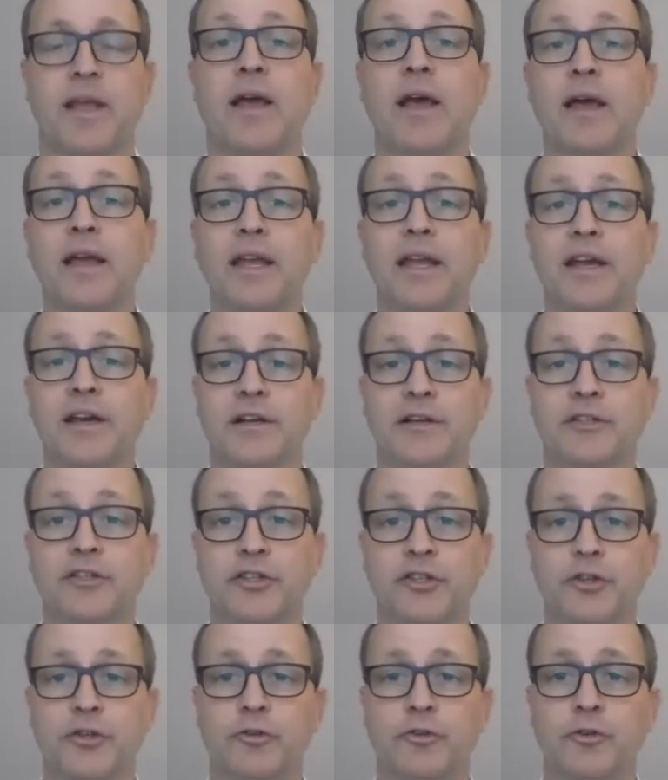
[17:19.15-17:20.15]
Here,
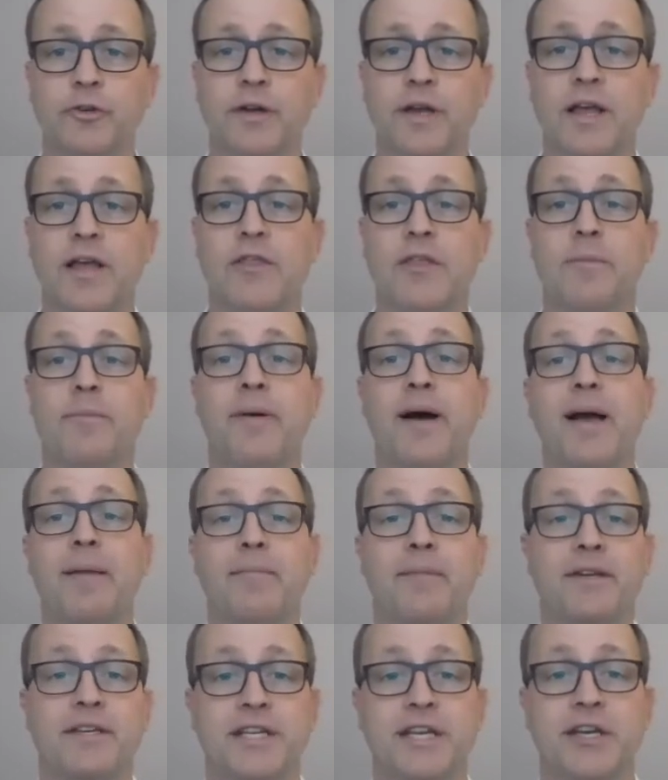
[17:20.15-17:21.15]
too, the pipe
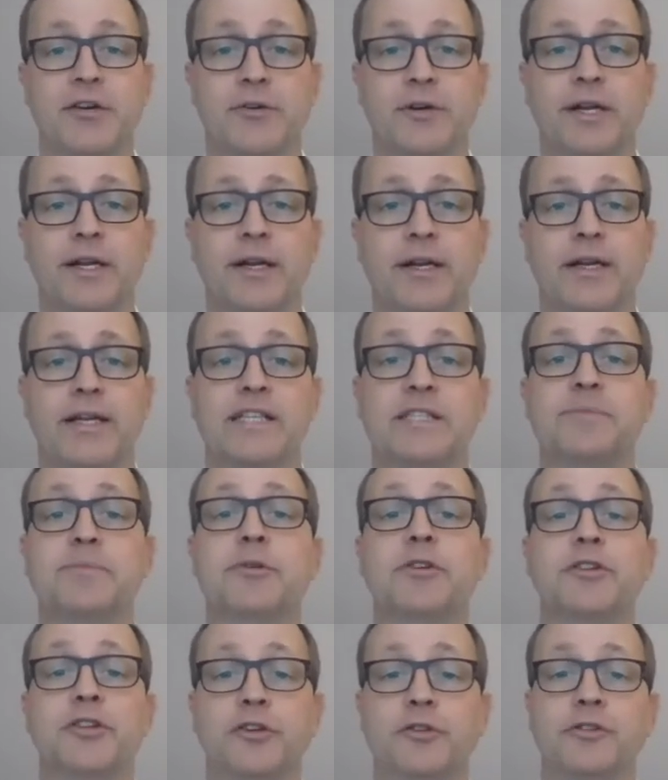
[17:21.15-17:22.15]
material is
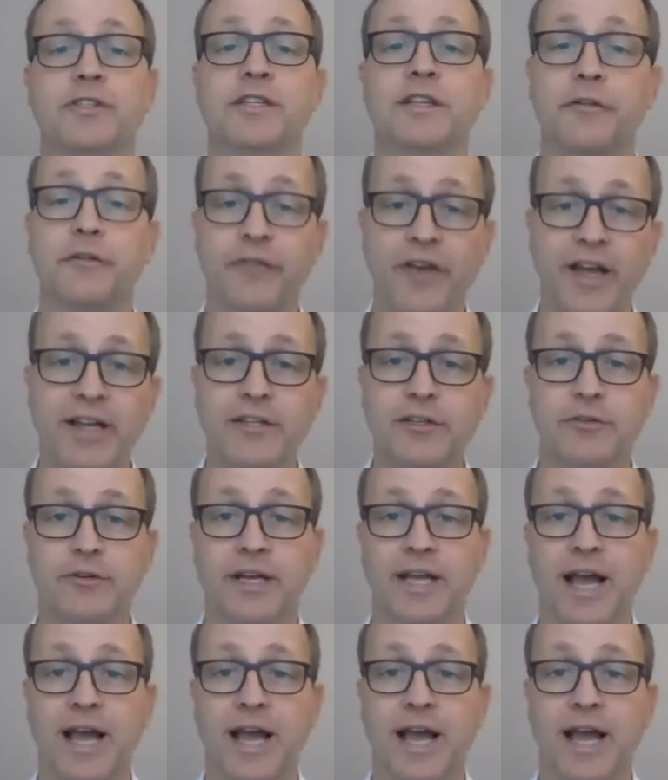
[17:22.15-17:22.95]
produced in the factory.